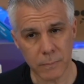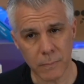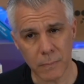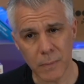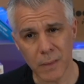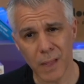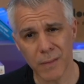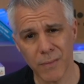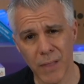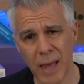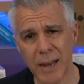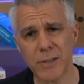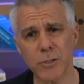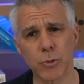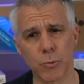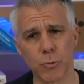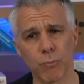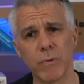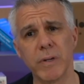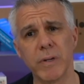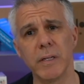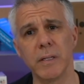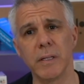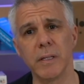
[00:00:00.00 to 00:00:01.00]
that
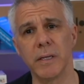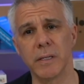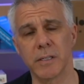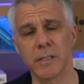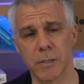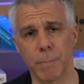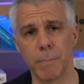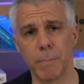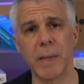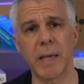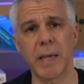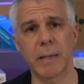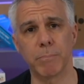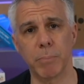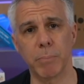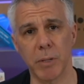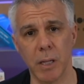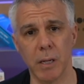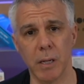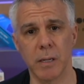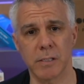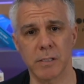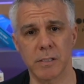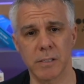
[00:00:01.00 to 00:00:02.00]
really is a big
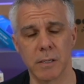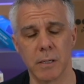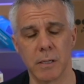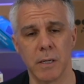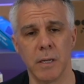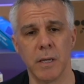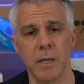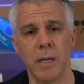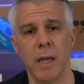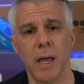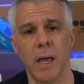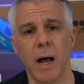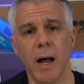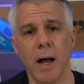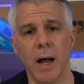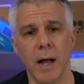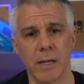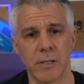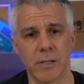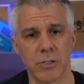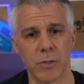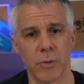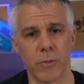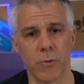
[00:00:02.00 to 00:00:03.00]
plus.
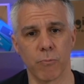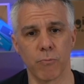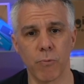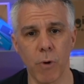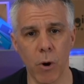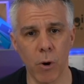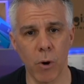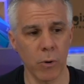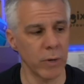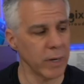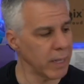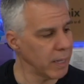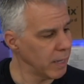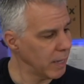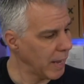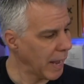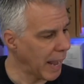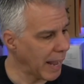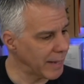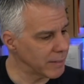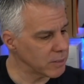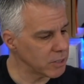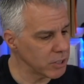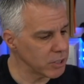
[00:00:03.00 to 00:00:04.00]
So the Rode
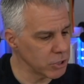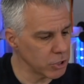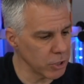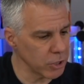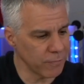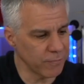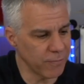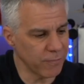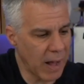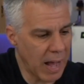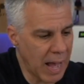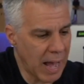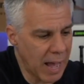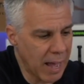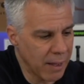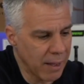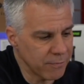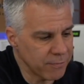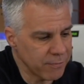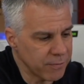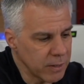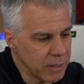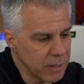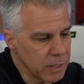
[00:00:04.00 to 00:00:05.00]

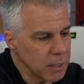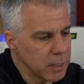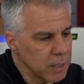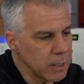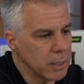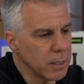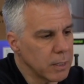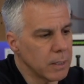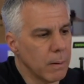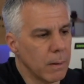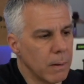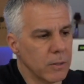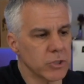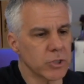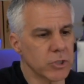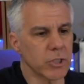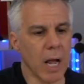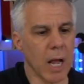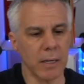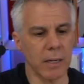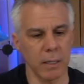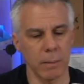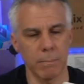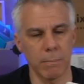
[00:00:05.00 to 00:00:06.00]
NTg5
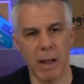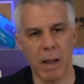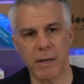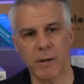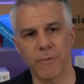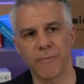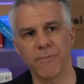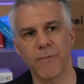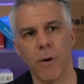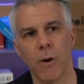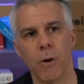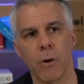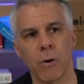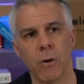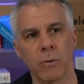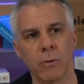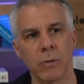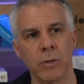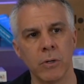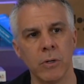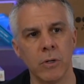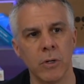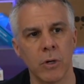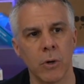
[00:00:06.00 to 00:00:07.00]
shotgun
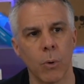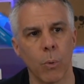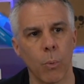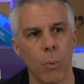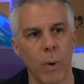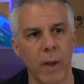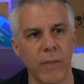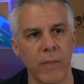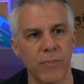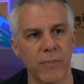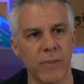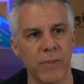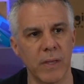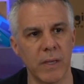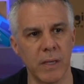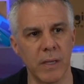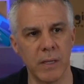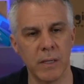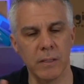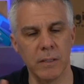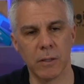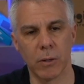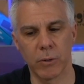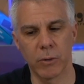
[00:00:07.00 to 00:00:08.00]
microphone with
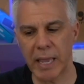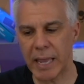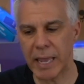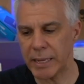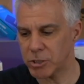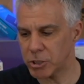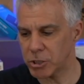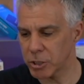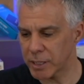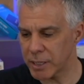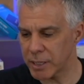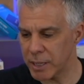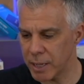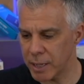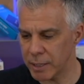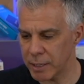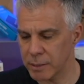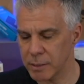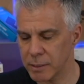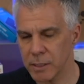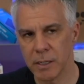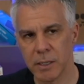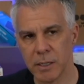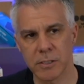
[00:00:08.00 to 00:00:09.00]
the location kit.
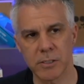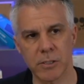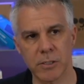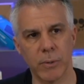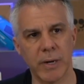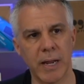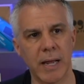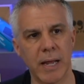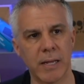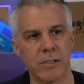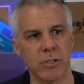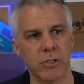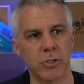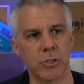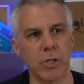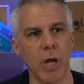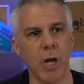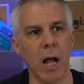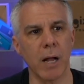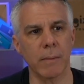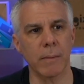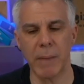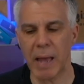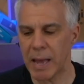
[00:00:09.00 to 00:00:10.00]
So it has the
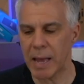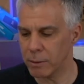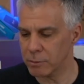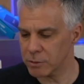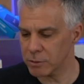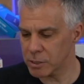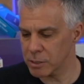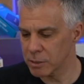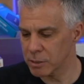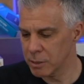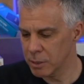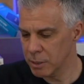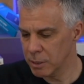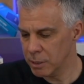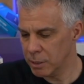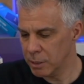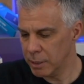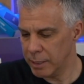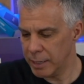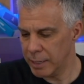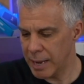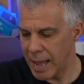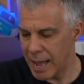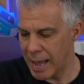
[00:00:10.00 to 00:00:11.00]
shock mount,
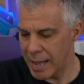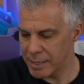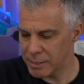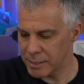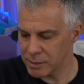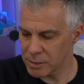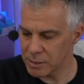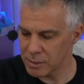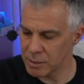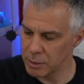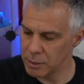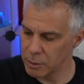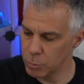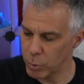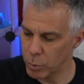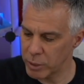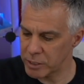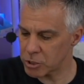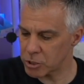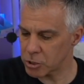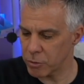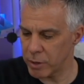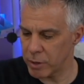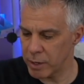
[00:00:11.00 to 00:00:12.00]
it has the
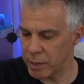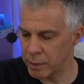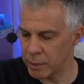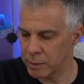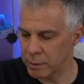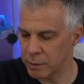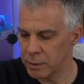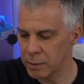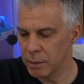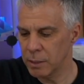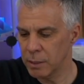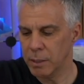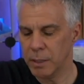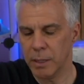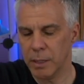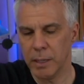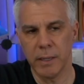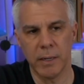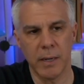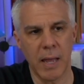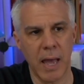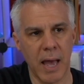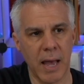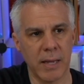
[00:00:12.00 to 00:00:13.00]
windscreen,
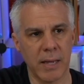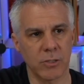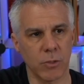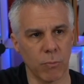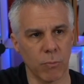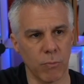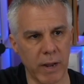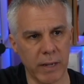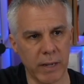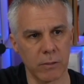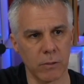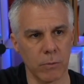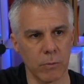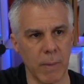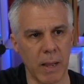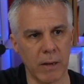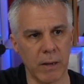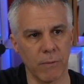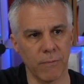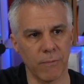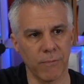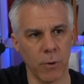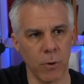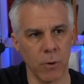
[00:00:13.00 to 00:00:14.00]
it has a regular
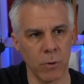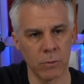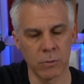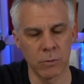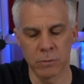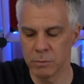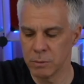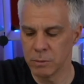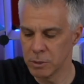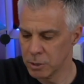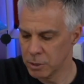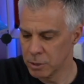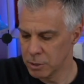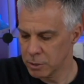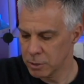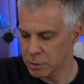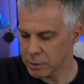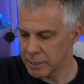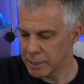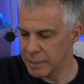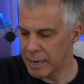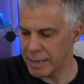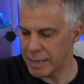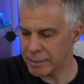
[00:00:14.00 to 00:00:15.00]
microphone
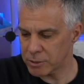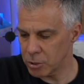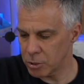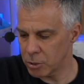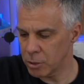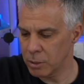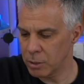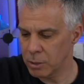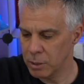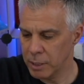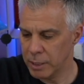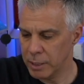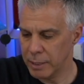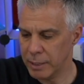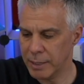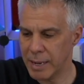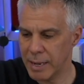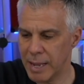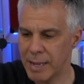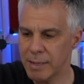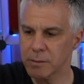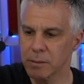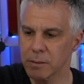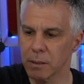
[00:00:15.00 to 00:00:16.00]
connector, it
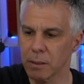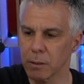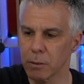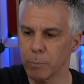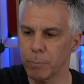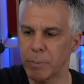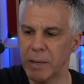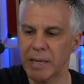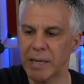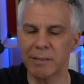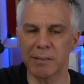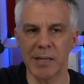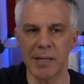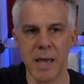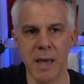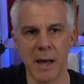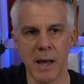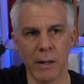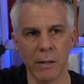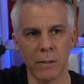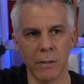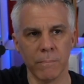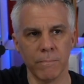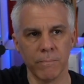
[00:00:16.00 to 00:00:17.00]
has the little
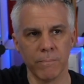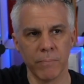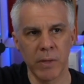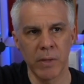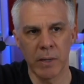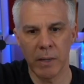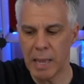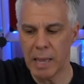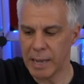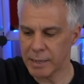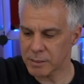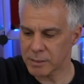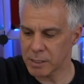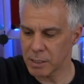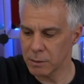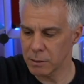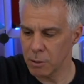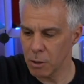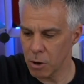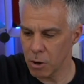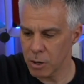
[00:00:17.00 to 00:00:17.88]
pigtail XLR